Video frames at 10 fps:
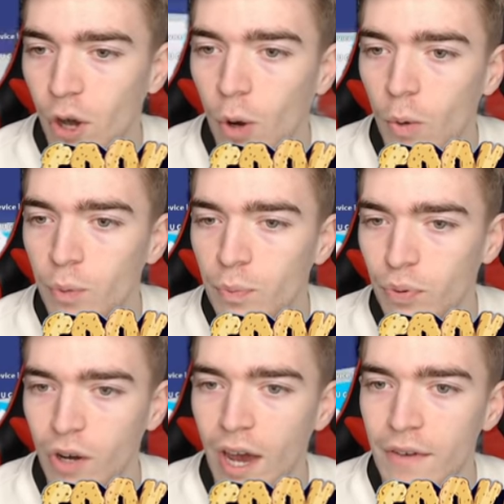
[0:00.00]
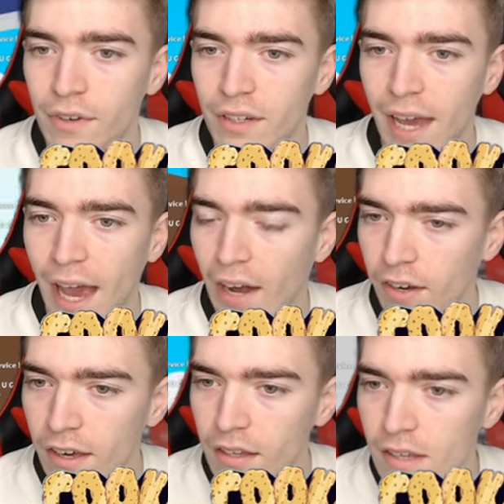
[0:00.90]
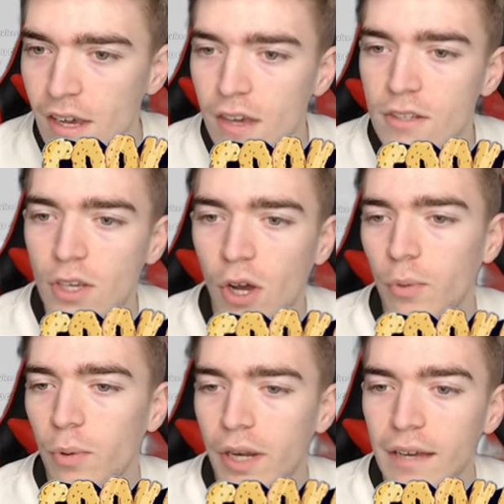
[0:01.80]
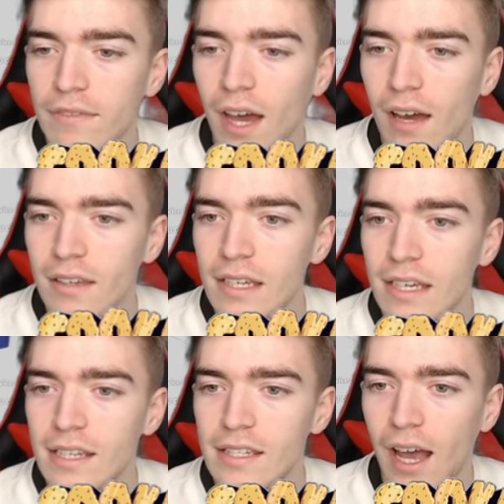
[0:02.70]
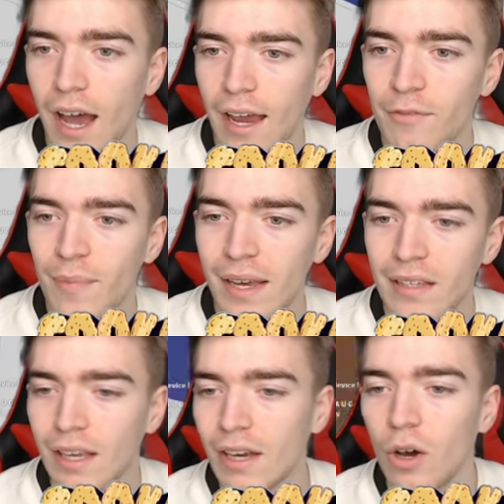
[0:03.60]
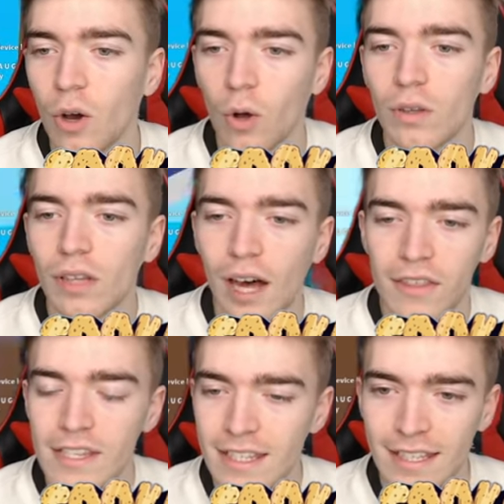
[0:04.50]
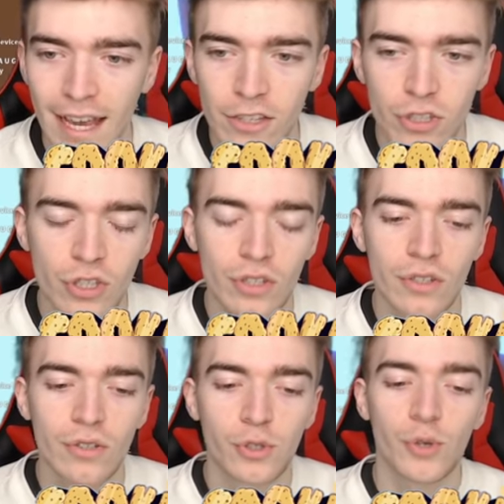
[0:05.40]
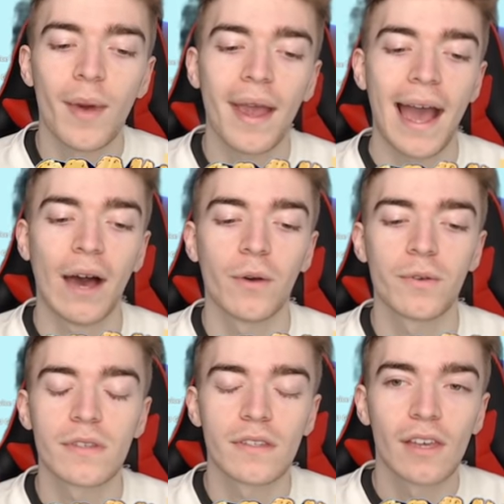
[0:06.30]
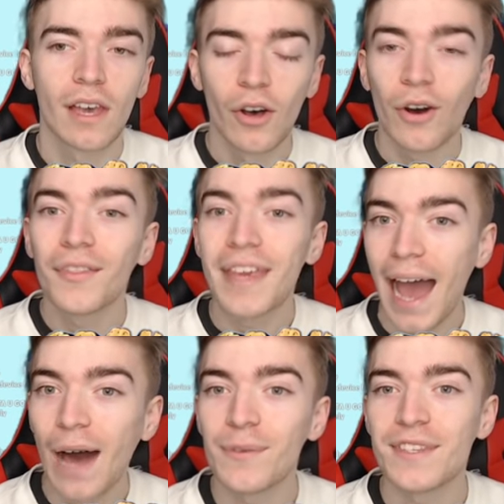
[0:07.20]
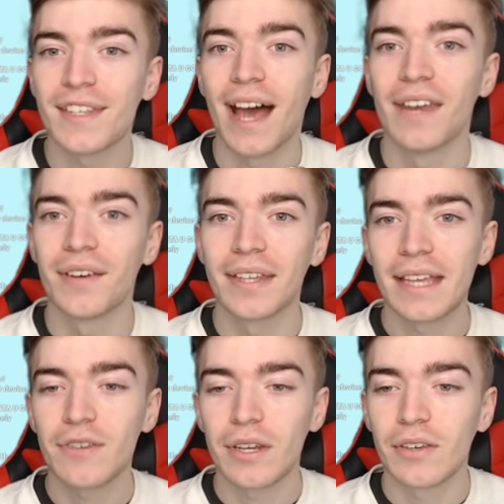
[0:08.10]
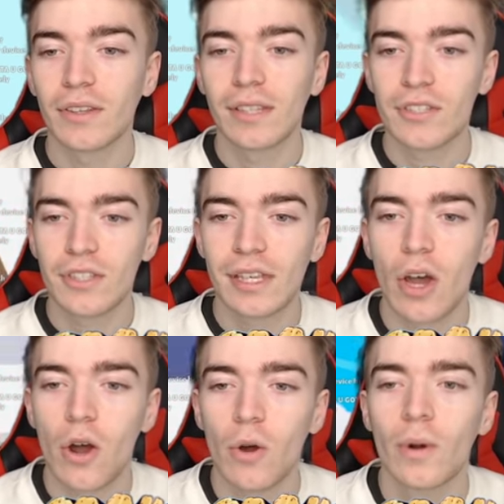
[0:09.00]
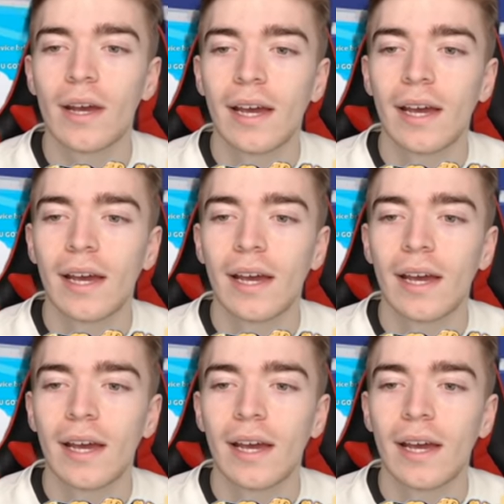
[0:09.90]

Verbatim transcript: your own private area. So what I've done is I've made like a whole other section to my house on the outside of it. That's right, you can literally go